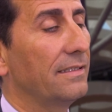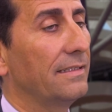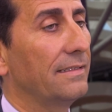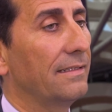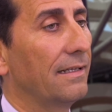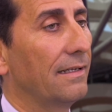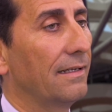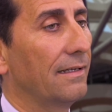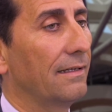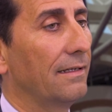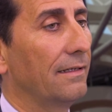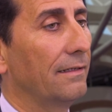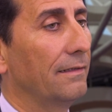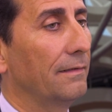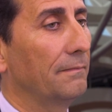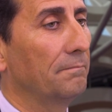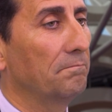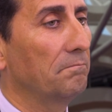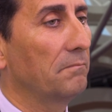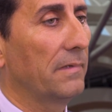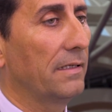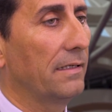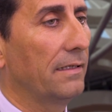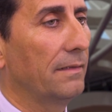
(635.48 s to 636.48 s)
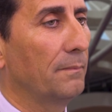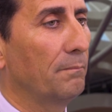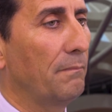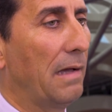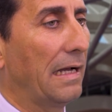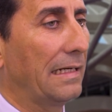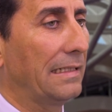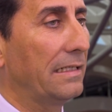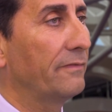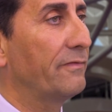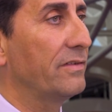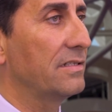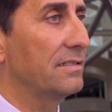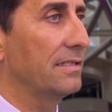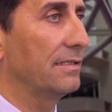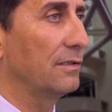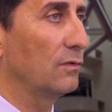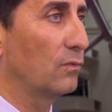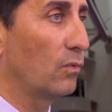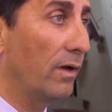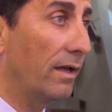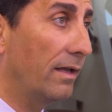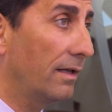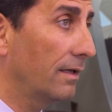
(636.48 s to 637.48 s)
in a
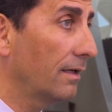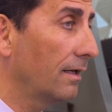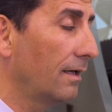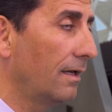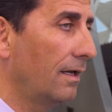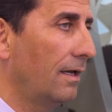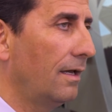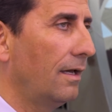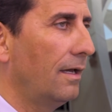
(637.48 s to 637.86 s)
magnificent way.